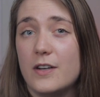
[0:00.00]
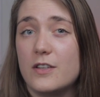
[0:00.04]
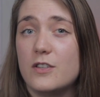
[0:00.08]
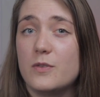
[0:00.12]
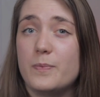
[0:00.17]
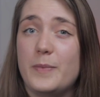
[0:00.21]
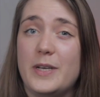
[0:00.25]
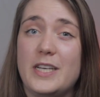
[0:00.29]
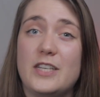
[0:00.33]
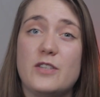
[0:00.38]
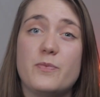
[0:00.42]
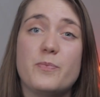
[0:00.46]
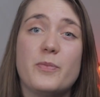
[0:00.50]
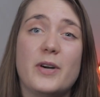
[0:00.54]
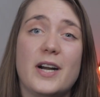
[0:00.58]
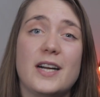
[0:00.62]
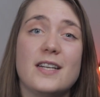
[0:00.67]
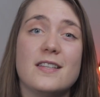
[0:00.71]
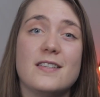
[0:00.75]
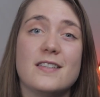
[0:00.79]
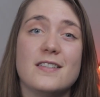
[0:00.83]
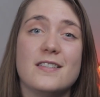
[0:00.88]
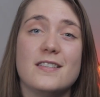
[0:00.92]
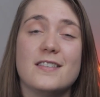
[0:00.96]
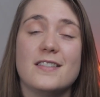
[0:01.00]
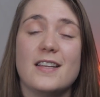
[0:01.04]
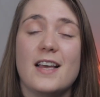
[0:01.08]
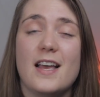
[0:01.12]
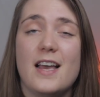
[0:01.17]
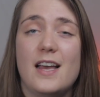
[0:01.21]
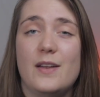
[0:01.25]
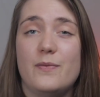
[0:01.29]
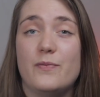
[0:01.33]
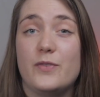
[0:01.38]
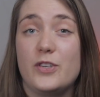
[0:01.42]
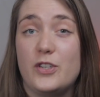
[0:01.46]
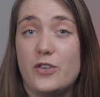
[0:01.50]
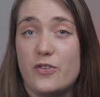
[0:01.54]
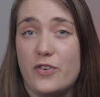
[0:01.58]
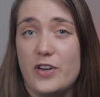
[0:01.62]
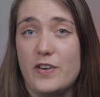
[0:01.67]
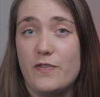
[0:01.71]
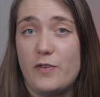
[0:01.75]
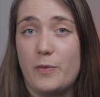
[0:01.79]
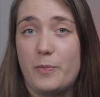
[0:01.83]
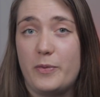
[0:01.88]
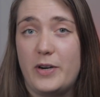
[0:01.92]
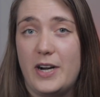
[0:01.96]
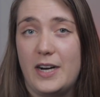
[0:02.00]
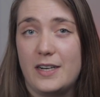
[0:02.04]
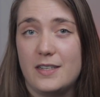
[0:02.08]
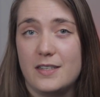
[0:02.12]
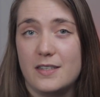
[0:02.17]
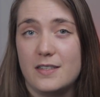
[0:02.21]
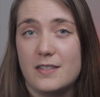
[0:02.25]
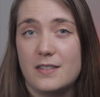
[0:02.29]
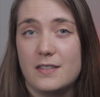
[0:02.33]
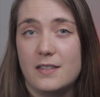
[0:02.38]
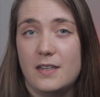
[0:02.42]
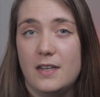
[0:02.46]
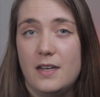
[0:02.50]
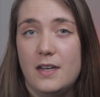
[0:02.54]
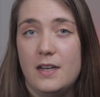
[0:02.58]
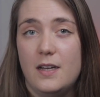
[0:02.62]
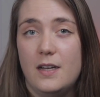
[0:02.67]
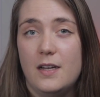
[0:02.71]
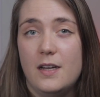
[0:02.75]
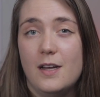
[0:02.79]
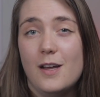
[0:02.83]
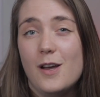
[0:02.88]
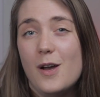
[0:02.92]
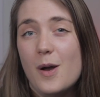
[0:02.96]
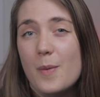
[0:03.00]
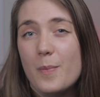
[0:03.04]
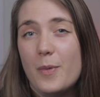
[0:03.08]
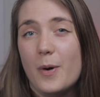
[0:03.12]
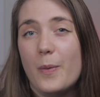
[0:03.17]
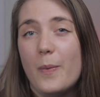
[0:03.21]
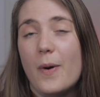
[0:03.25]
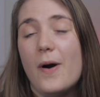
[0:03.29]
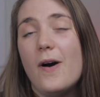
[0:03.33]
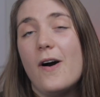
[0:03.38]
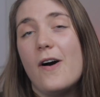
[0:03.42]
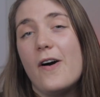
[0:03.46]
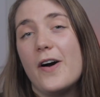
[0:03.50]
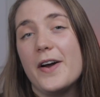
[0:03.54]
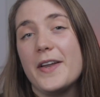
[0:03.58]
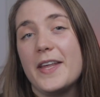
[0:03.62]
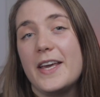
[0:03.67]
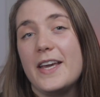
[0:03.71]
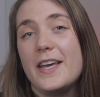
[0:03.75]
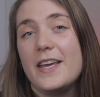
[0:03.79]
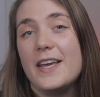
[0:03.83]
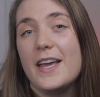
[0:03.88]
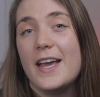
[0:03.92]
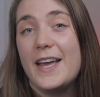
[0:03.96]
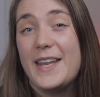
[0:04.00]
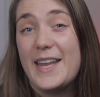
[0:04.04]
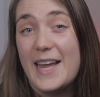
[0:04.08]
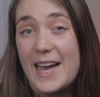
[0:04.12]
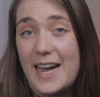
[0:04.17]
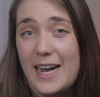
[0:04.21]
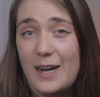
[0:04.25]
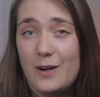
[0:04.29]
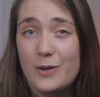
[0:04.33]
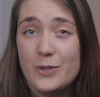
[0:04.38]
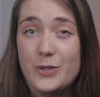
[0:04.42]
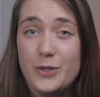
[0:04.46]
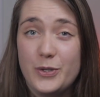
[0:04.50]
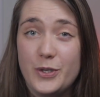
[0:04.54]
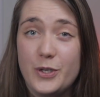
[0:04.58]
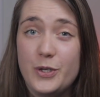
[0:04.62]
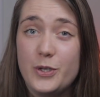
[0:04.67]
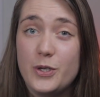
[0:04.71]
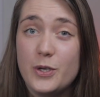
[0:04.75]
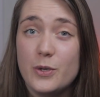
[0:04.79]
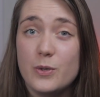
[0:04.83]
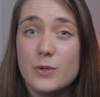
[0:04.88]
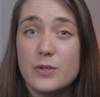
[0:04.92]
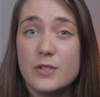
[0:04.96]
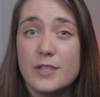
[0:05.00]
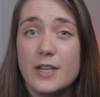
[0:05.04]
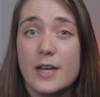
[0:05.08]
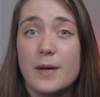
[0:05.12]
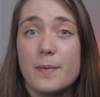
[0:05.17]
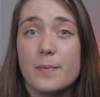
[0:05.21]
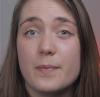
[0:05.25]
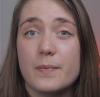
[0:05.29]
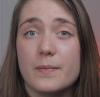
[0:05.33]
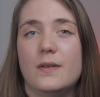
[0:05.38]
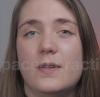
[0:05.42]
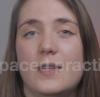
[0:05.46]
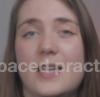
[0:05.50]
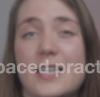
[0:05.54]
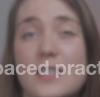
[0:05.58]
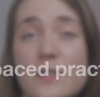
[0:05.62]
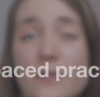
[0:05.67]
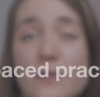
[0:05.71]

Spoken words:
space practice and retrieval practice. But what are they and how do you use them? Let's